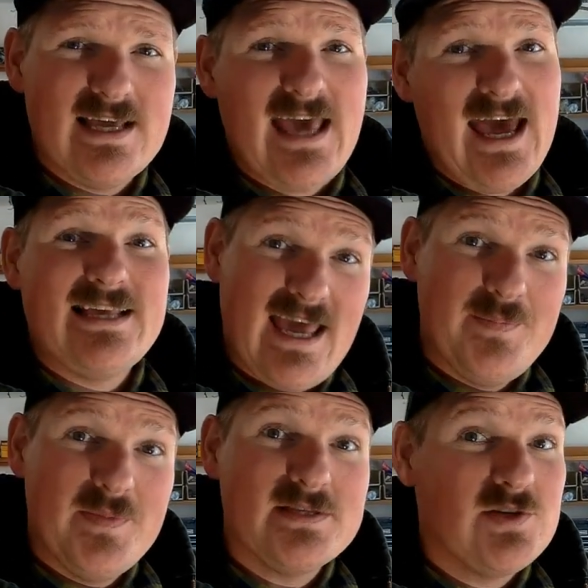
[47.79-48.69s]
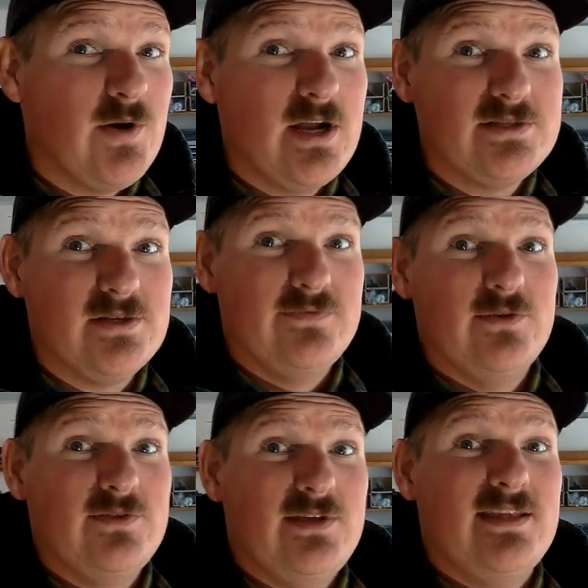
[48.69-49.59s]
CAD-CAM, so on and so
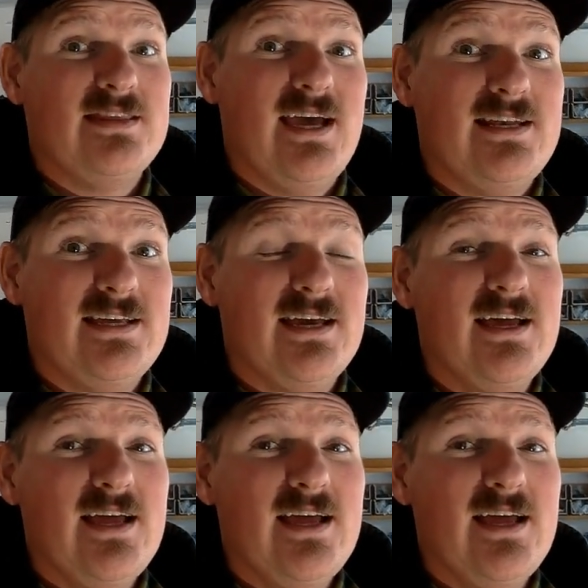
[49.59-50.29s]
forth. You get the idea.